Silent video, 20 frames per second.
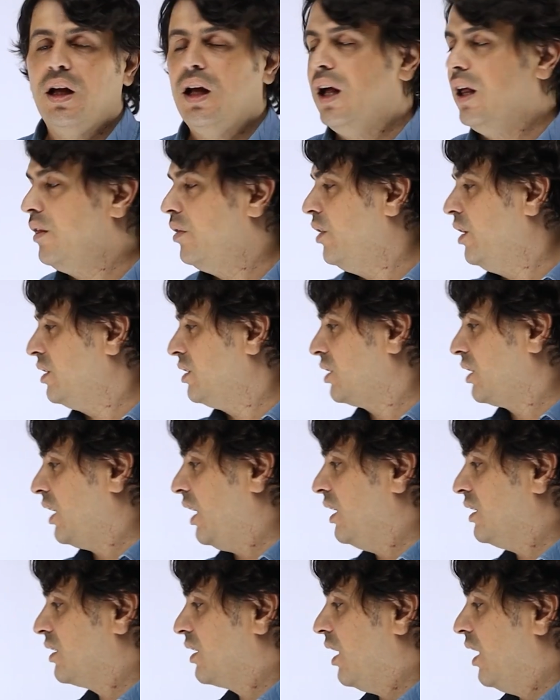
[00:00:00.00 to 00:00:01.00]
And this
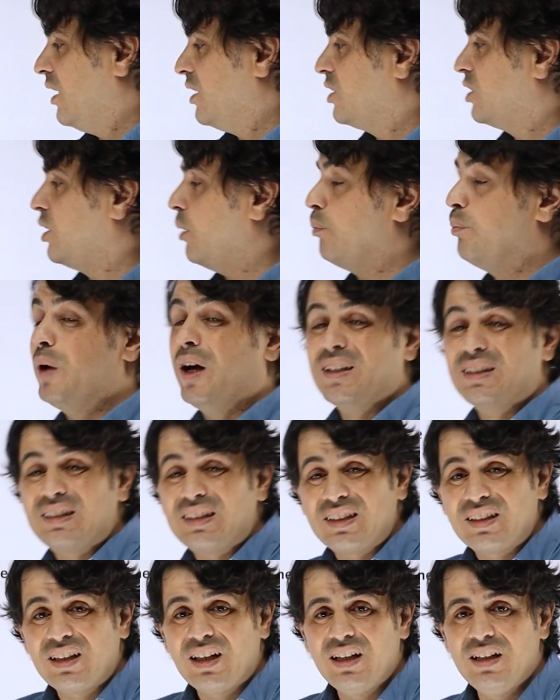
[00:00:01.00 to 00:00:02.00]
case, guys, the
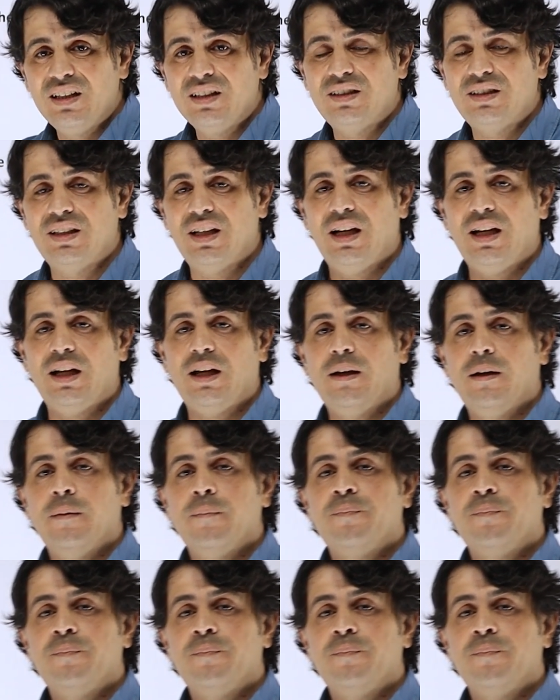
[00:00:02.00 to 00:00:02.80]
best, let's say,